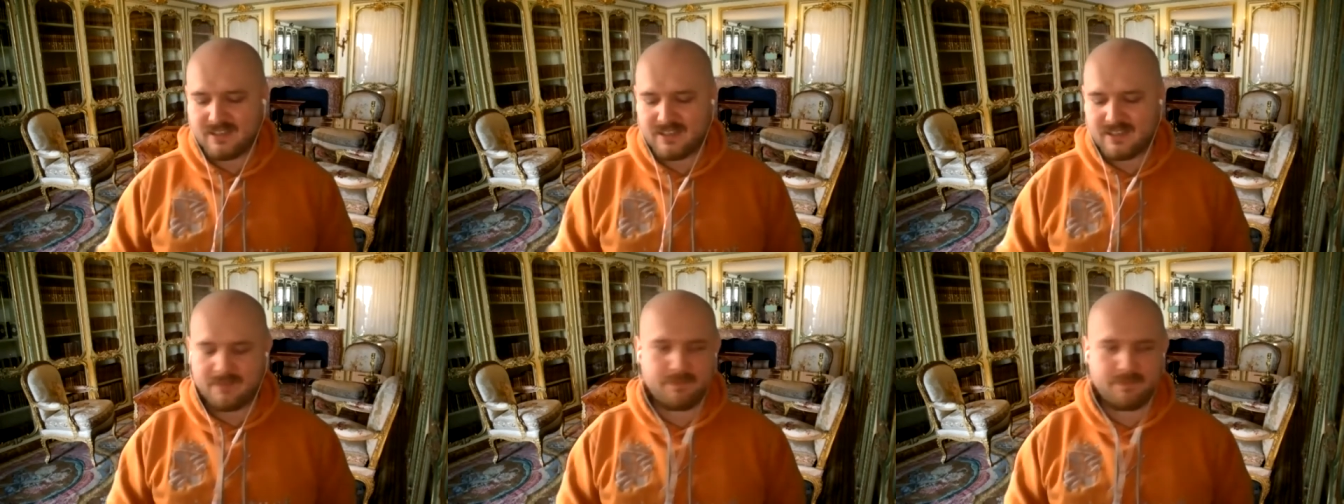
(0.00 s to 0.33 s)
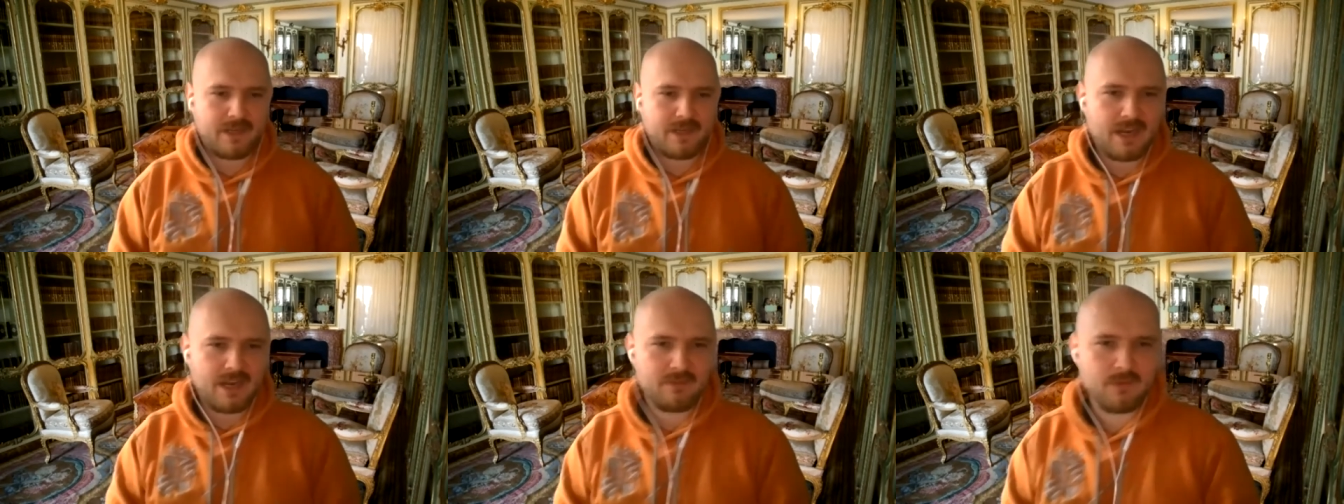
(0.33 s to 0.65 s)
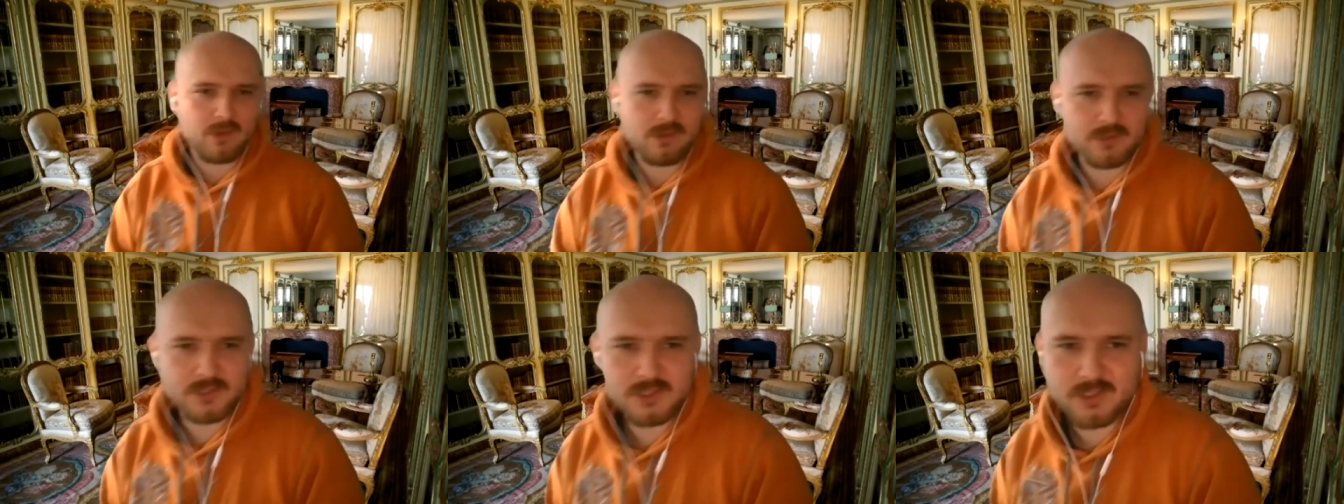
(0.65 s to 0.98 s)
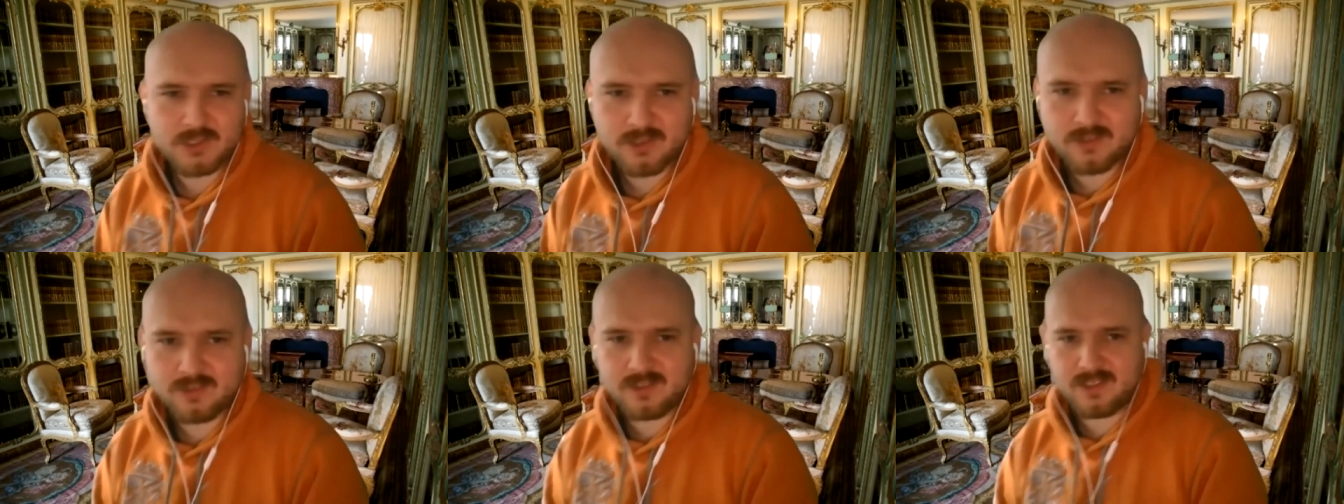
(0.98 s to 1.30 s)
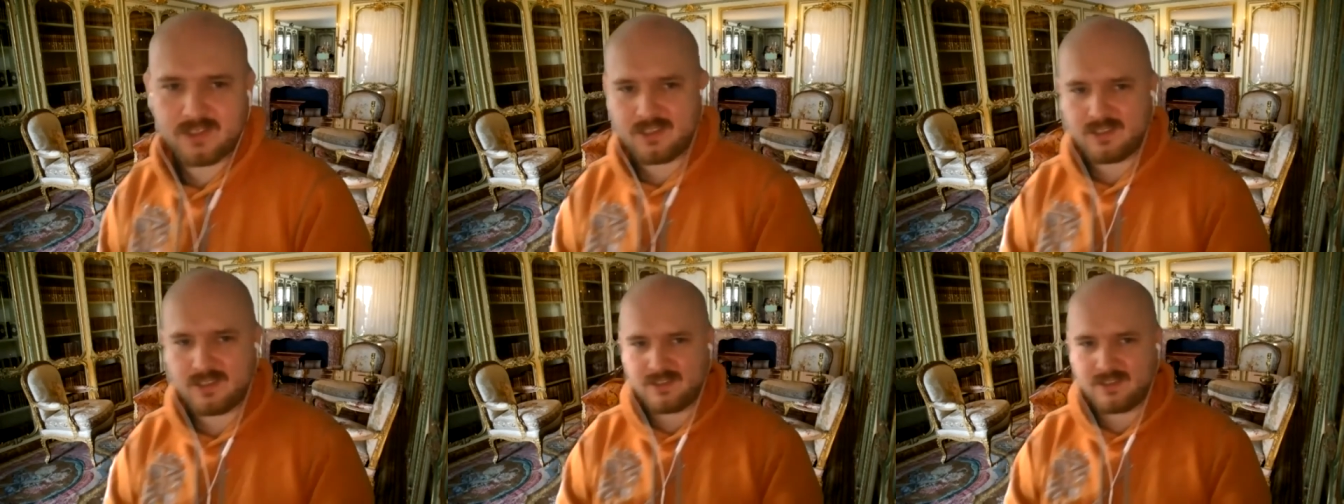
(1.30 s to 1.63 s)
have become also
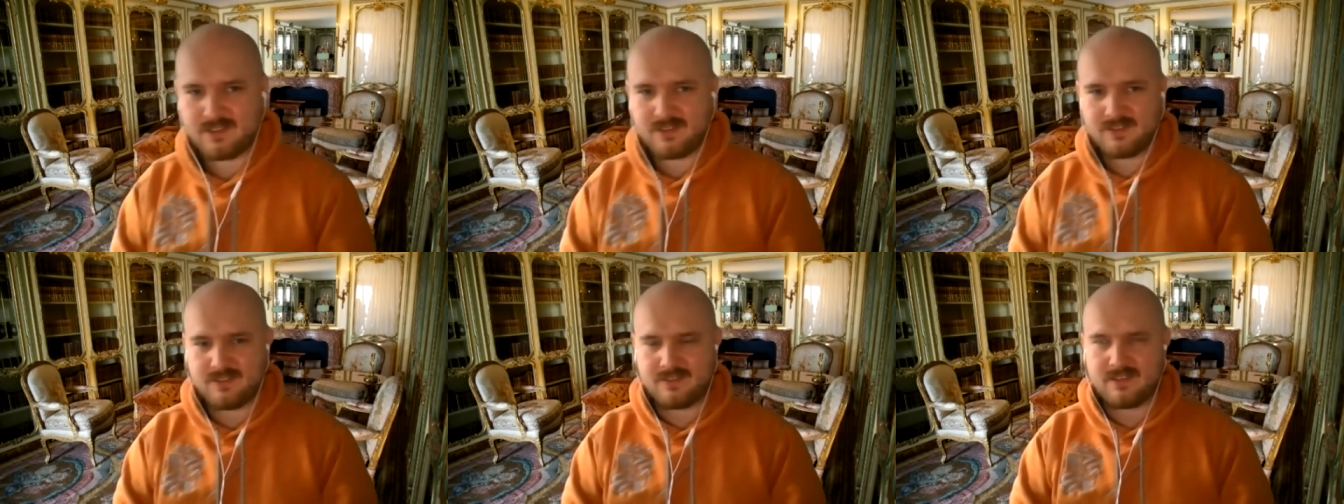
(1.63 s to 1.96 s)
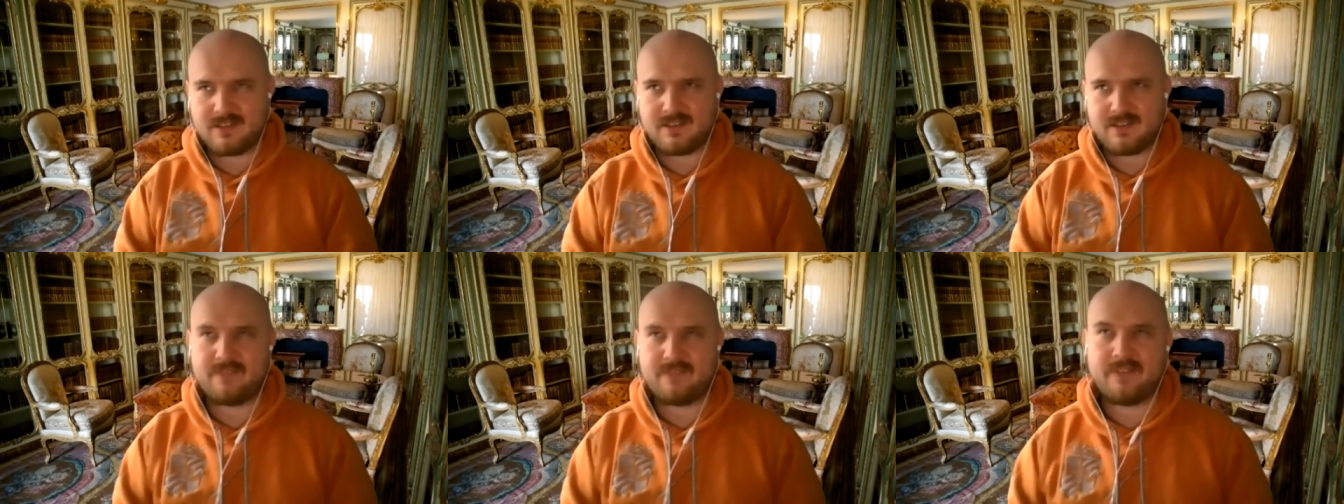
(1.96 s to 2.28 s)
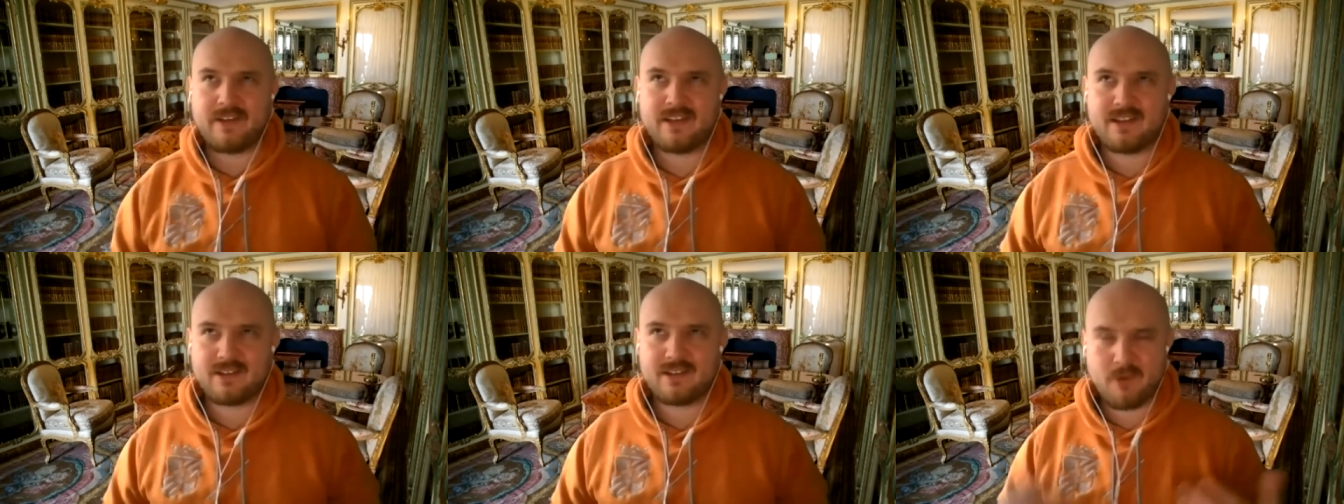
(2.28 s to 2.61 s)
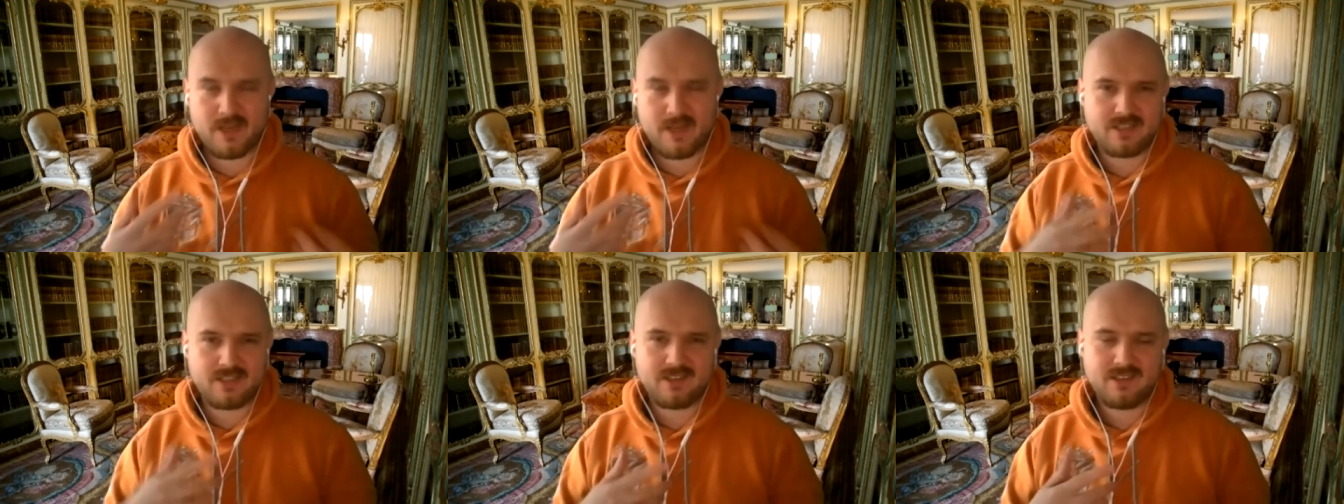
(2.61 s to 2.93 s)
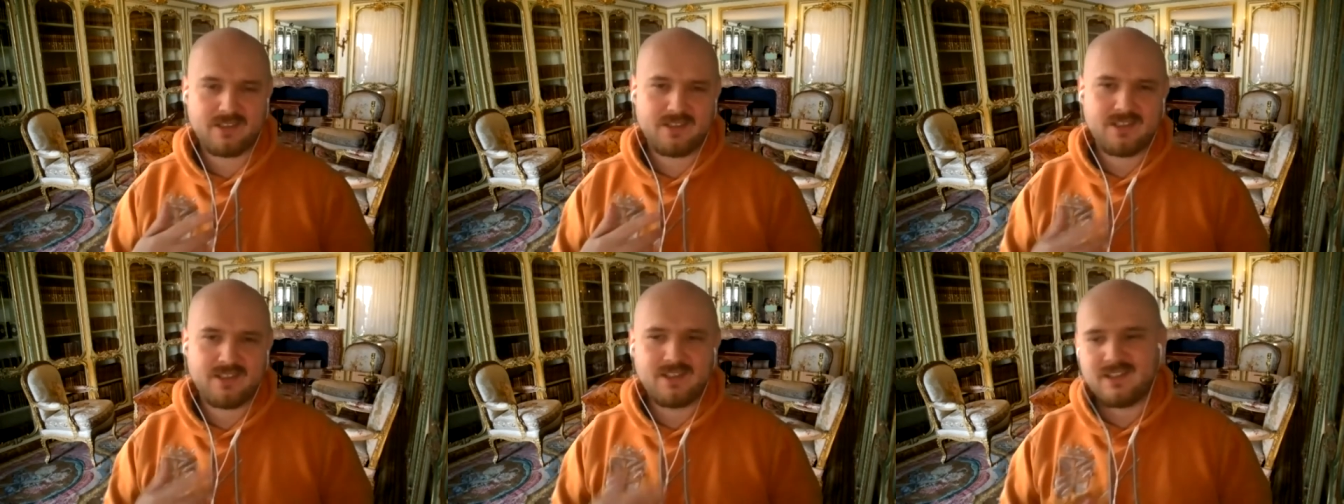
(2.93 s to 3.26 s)
uh, have been quest
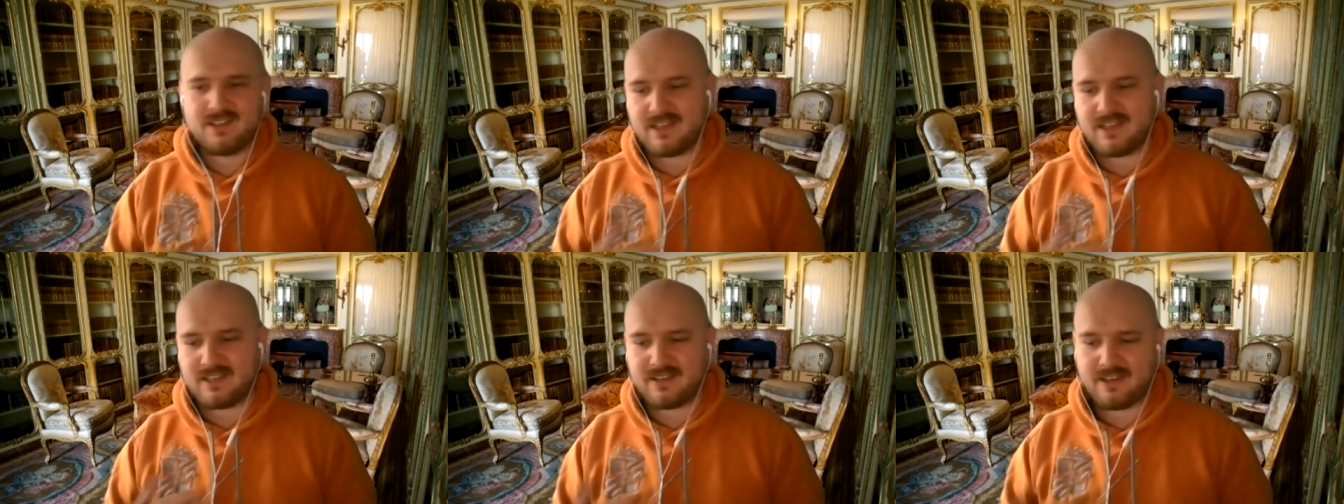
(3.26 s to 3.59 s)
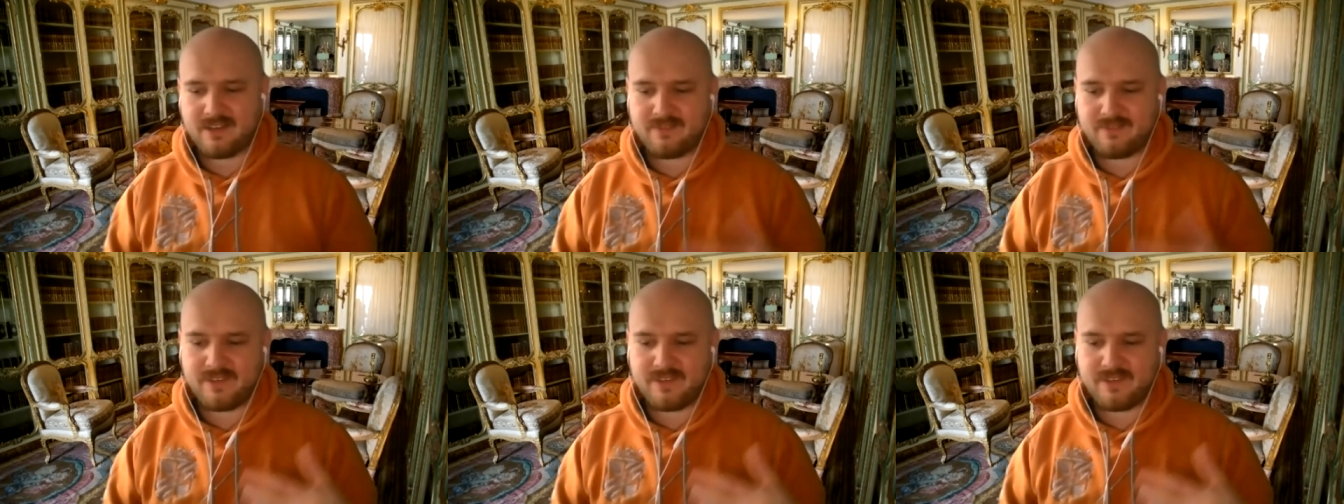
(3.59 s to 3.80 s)
like have